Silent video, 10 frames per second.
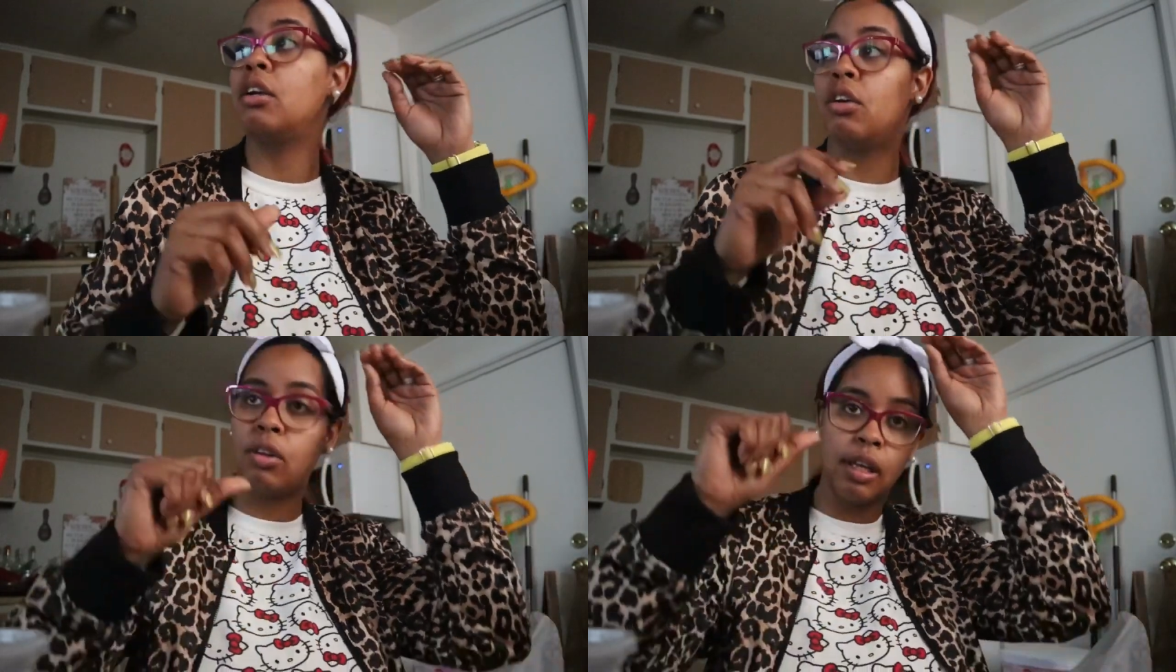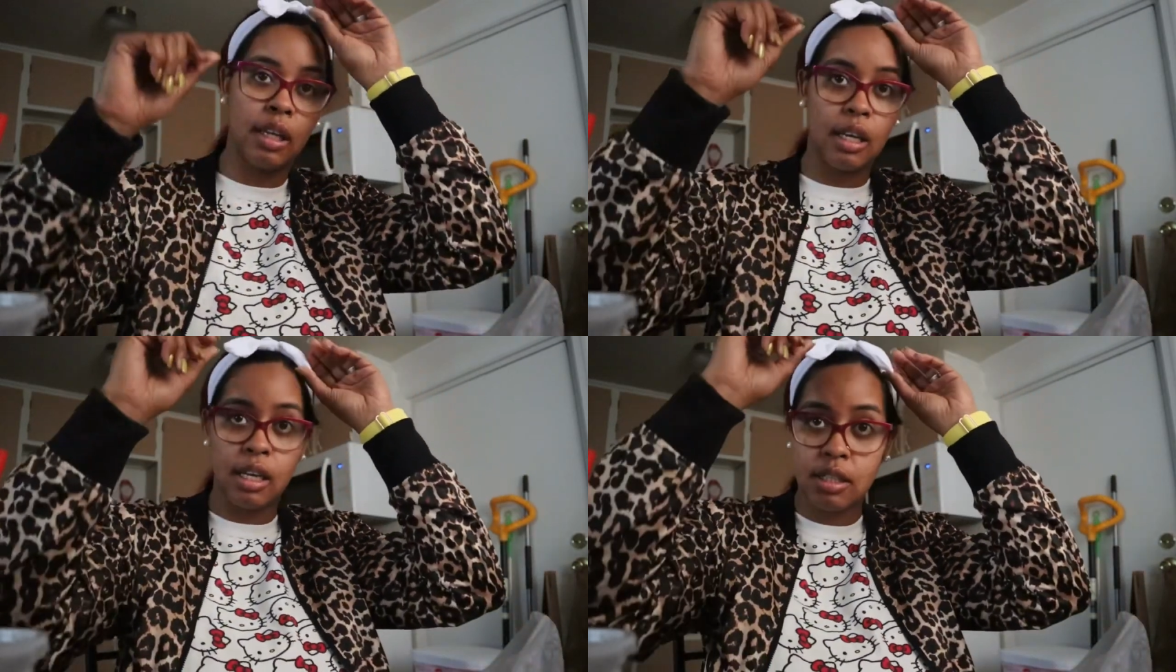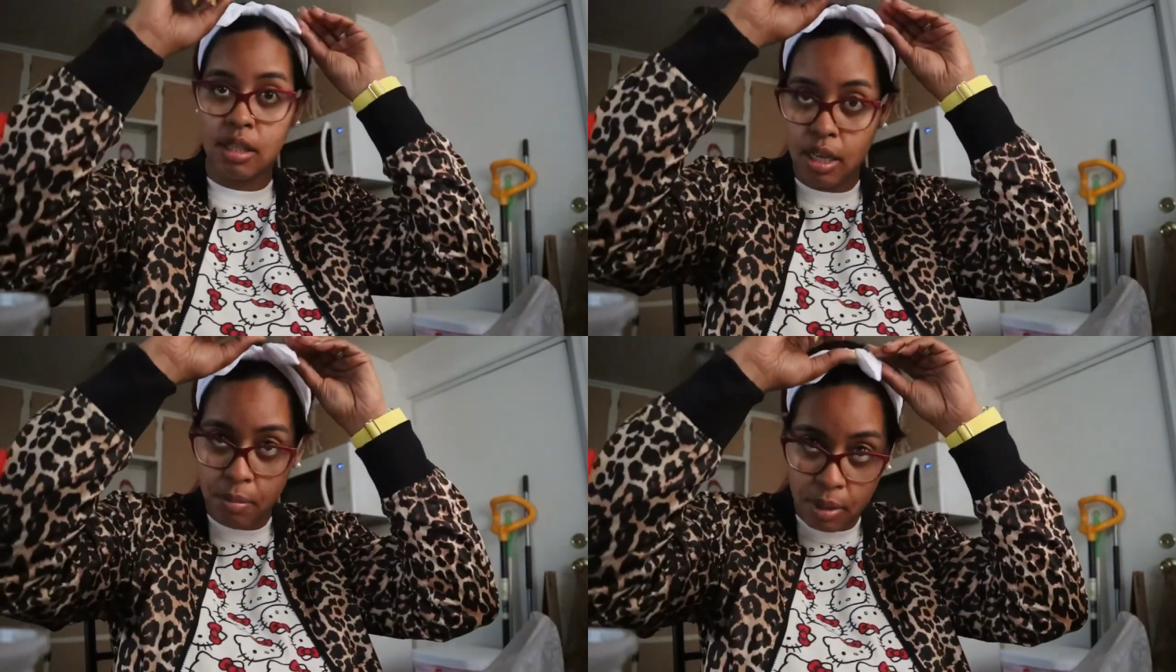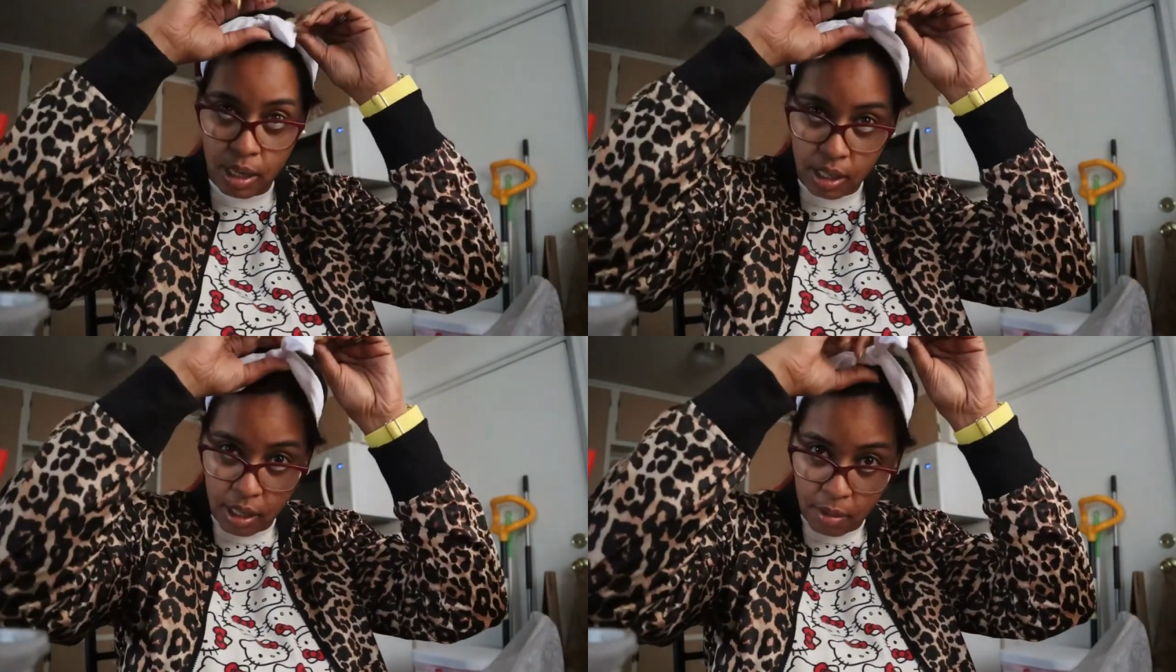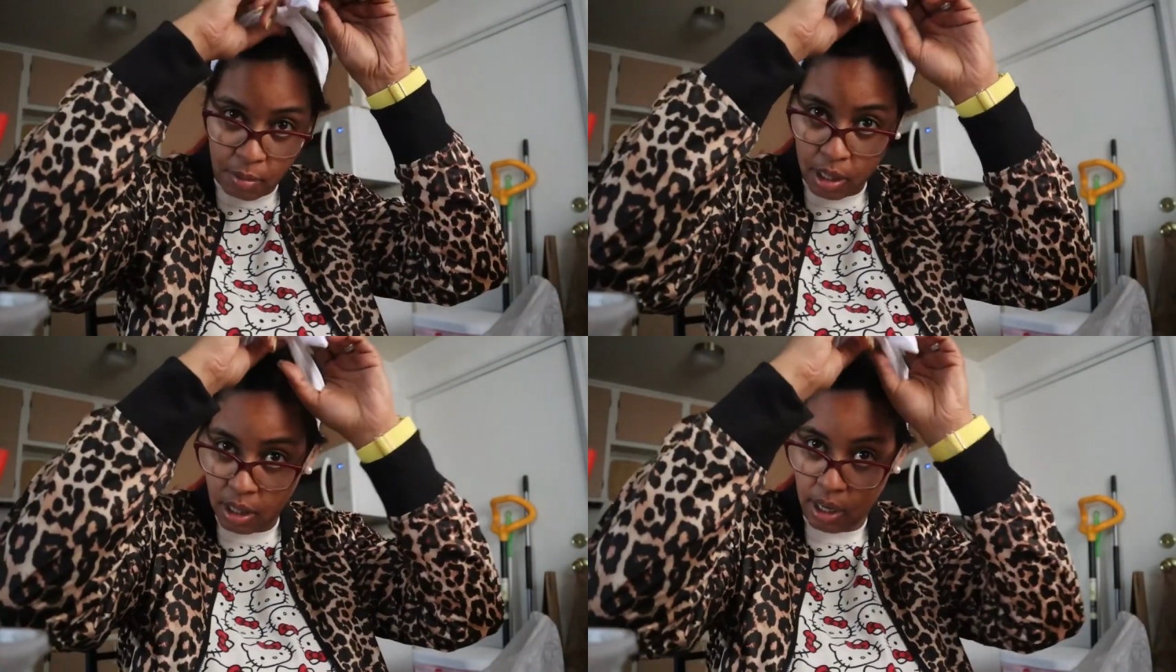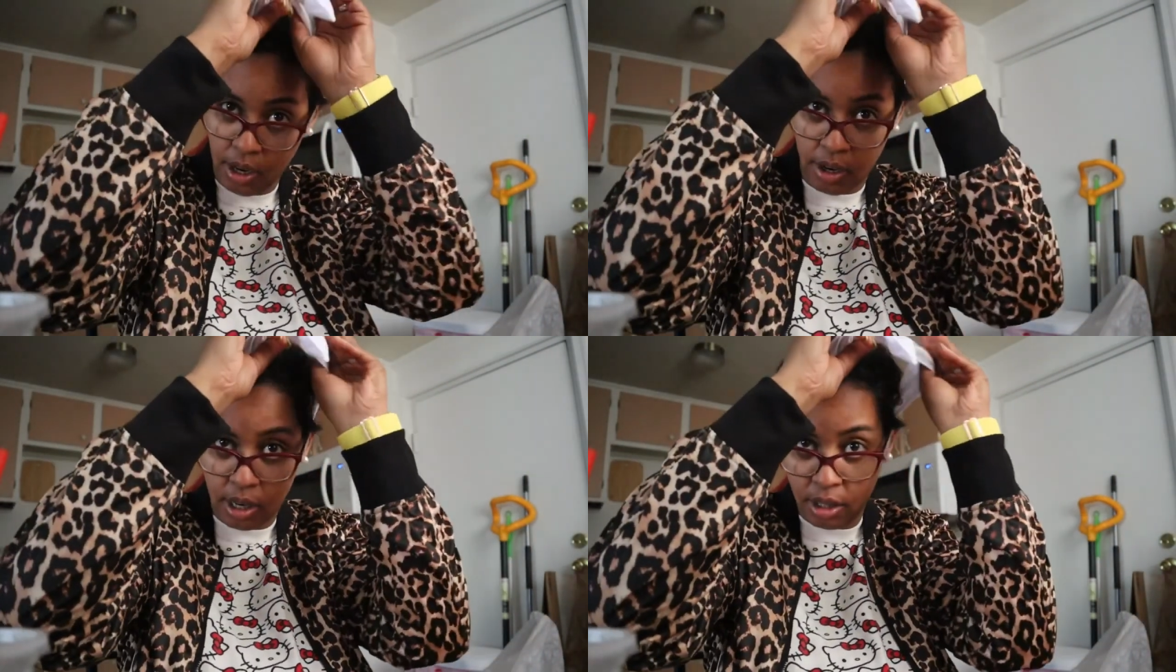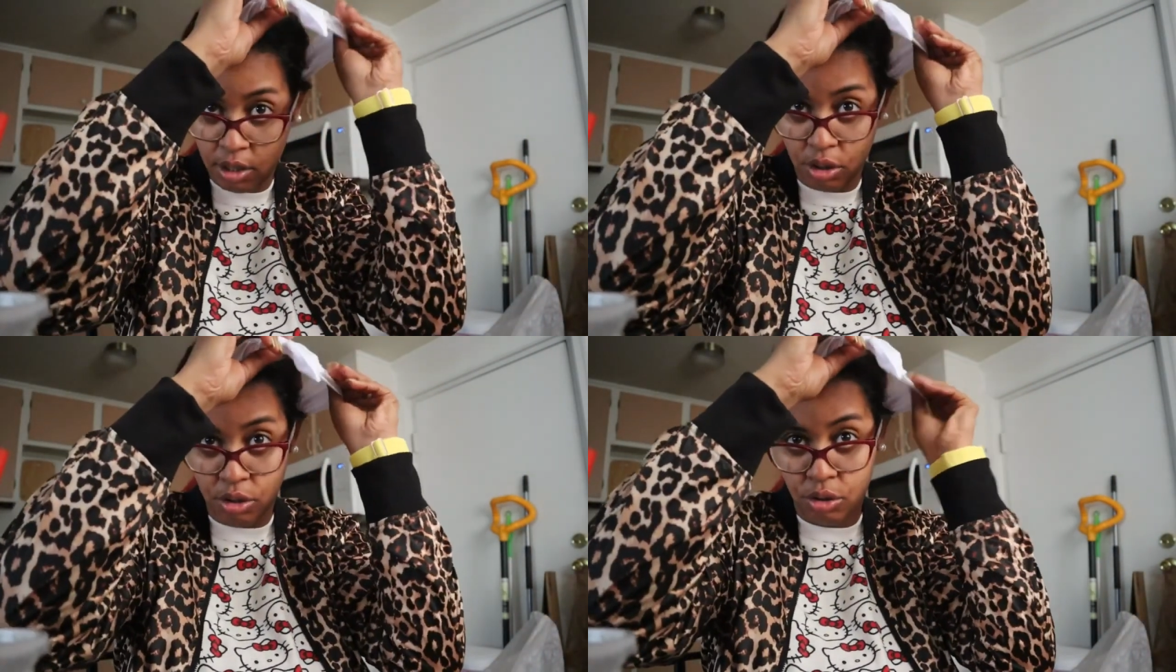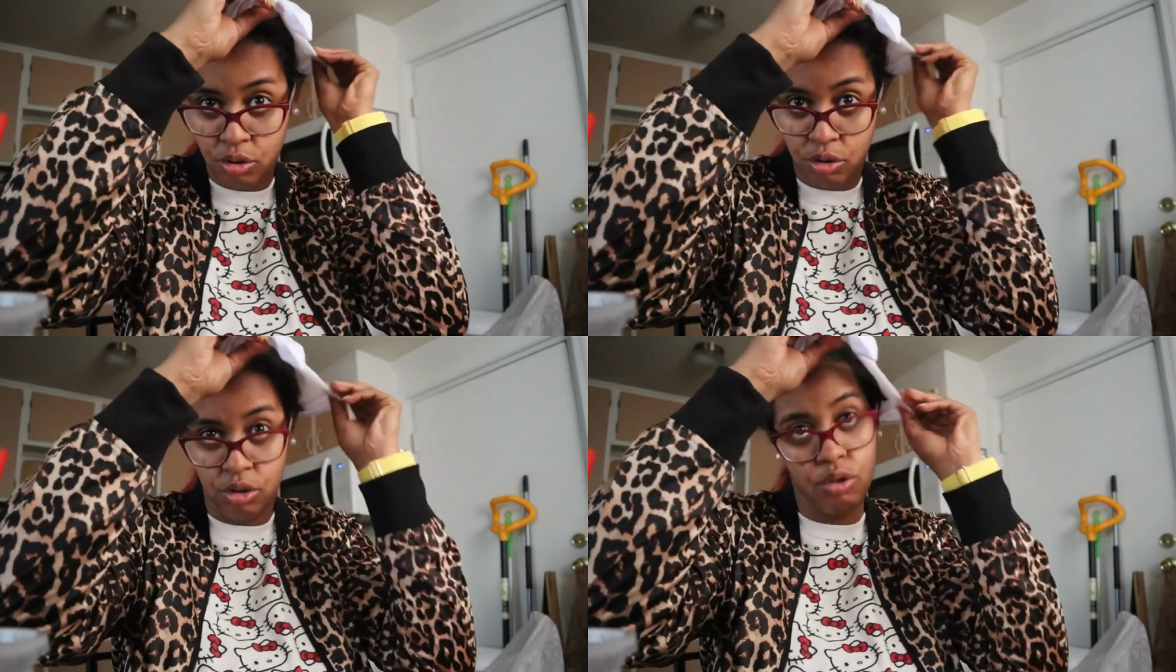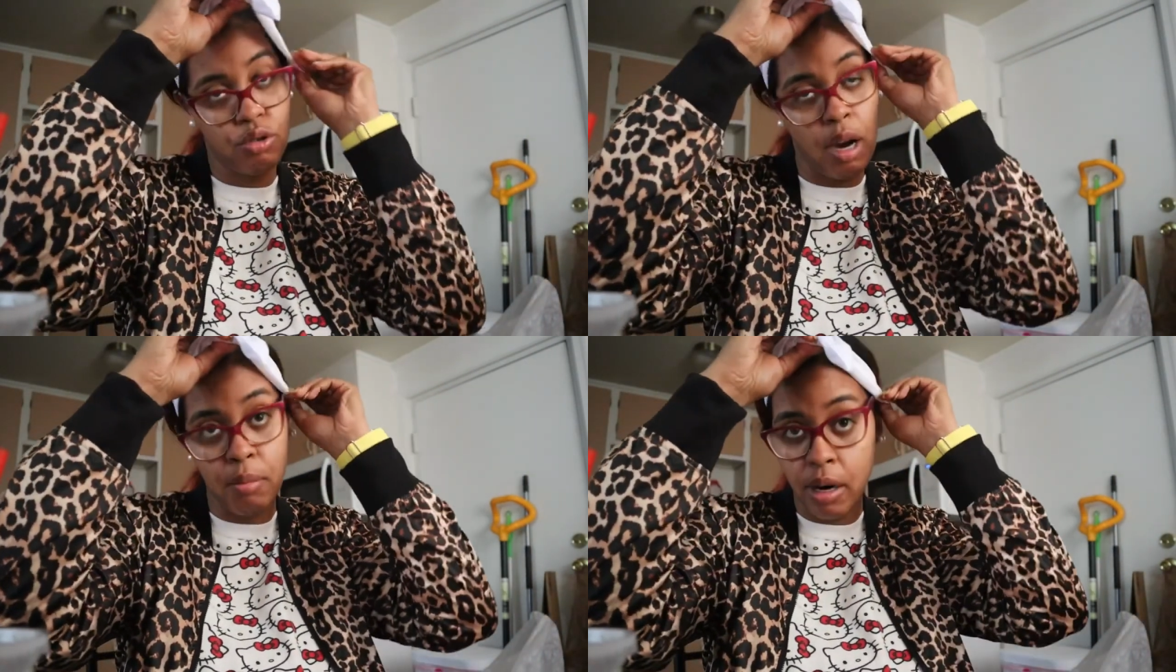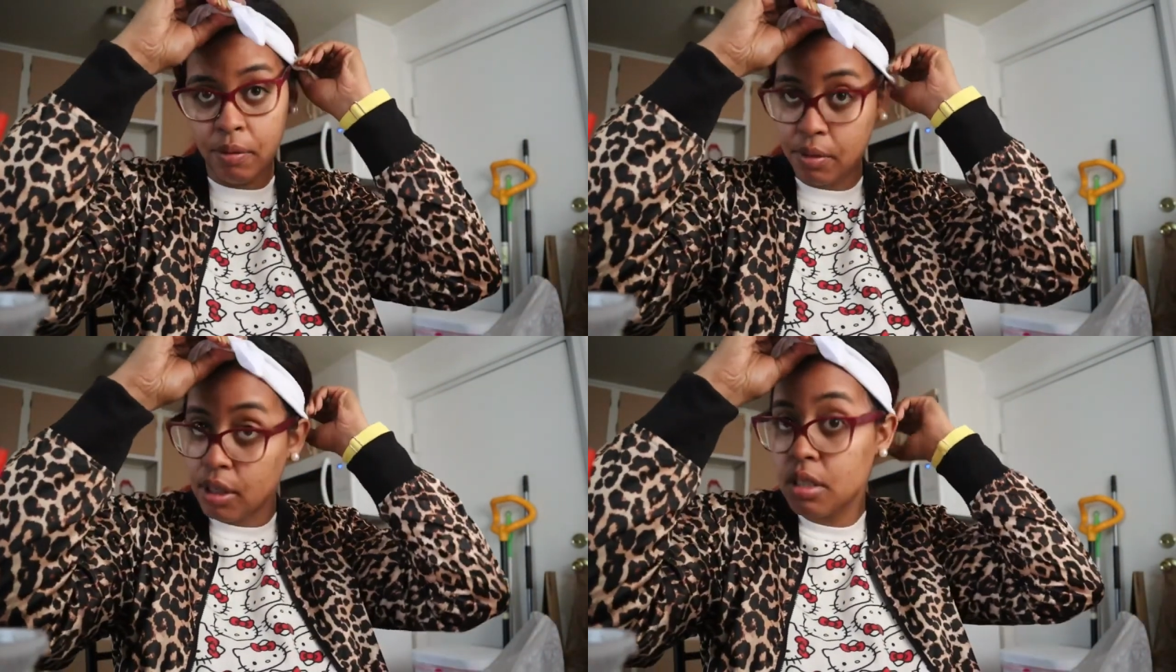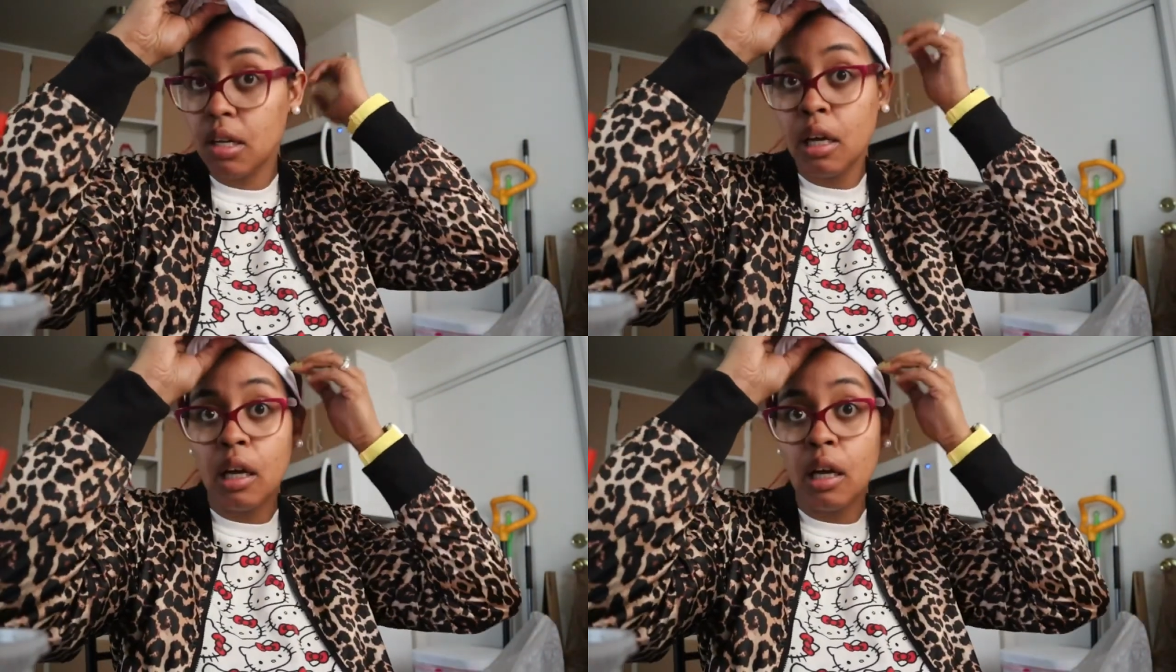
you know, like next time I am in the area to, to try breakfast,